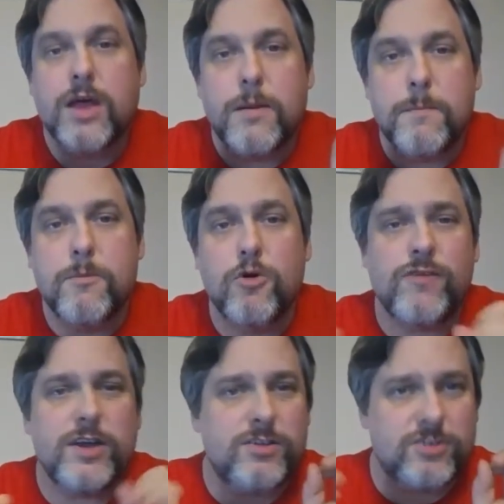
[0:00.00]

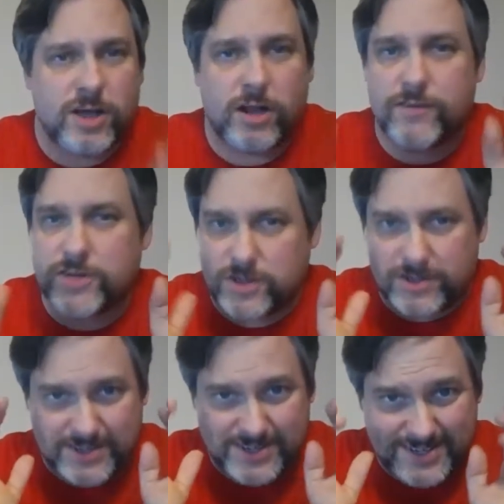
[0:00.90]
Movies,
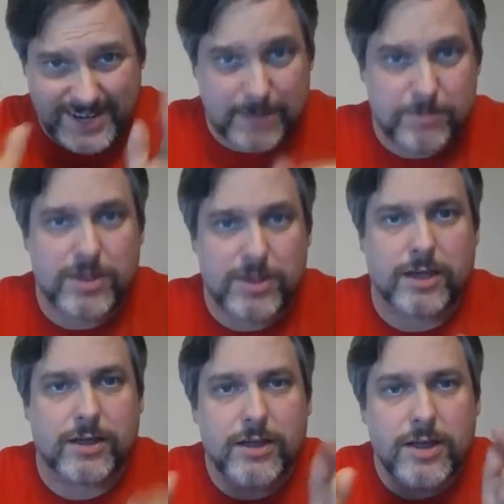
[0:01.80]
television, same thing.
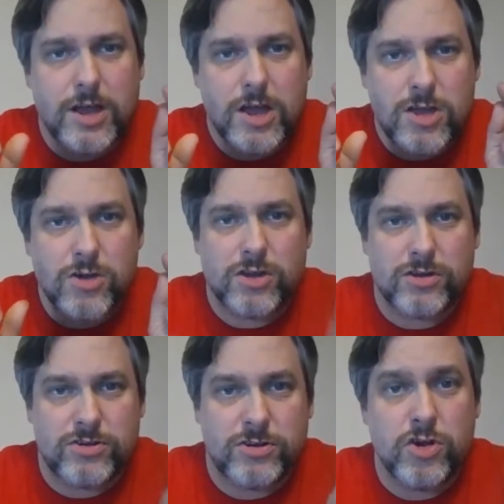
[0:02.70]
You
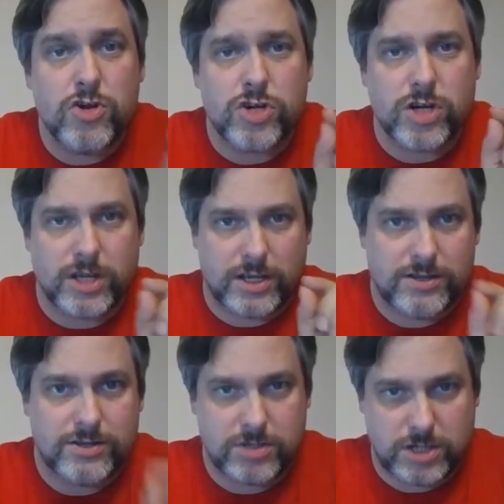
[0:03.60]
can usually
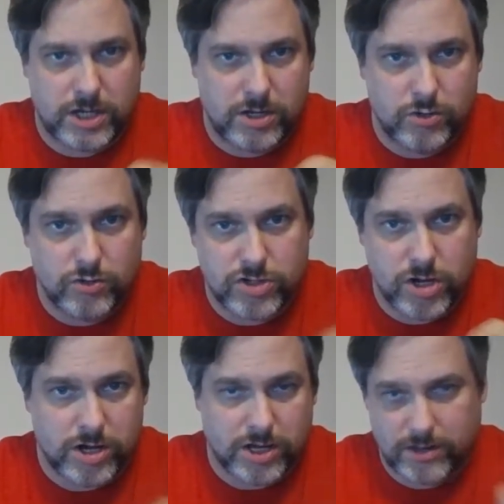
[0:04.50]
see who's
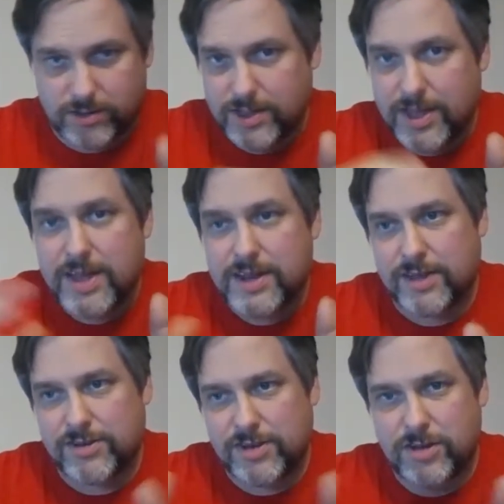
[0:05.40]
talking. And
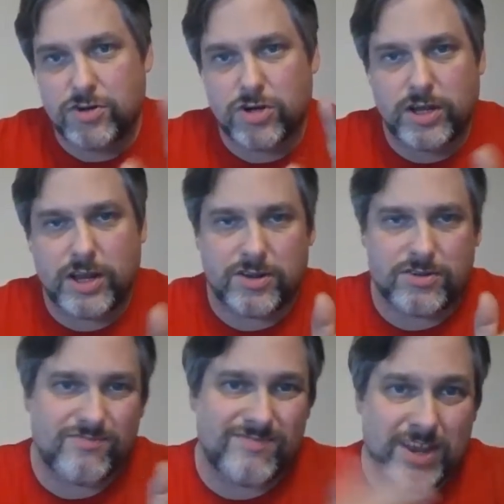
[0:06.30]
I say usually, and
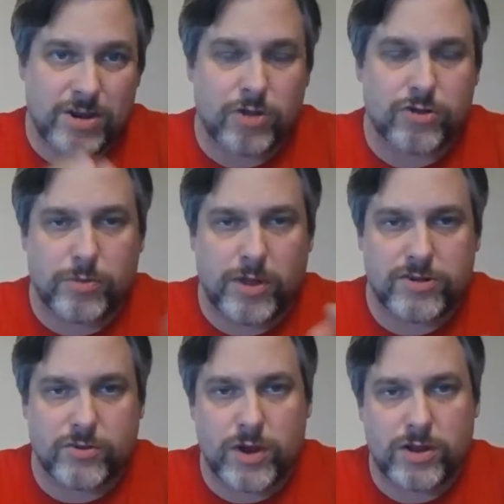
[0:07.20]
that also
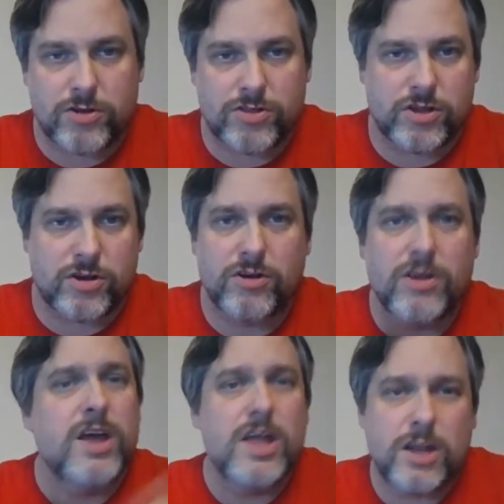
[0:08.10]
applies to regular theater.
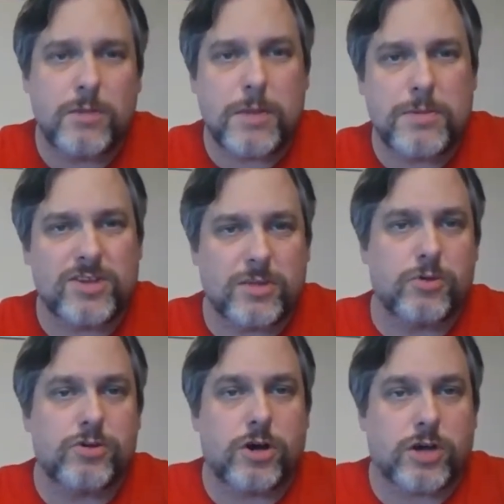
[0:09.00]
There may be
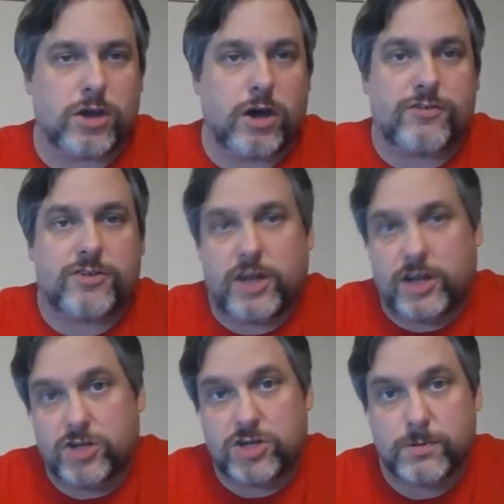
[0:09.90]
someone talking off
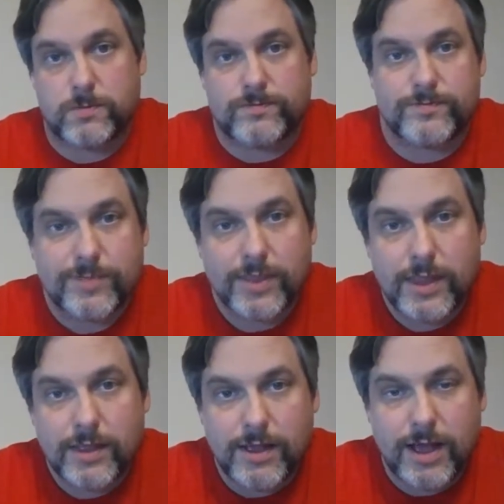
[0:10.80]
stage,
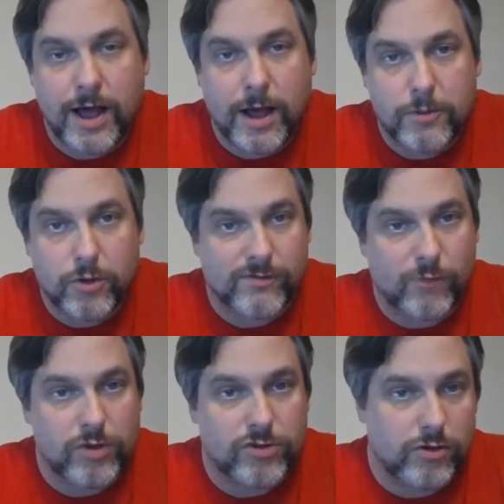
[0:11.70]
doing
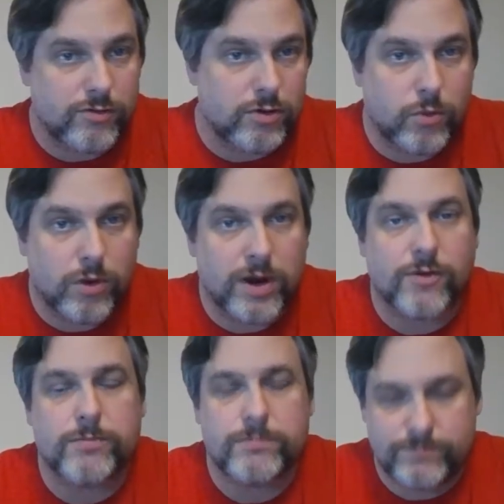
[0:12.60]
voiceover or whatever.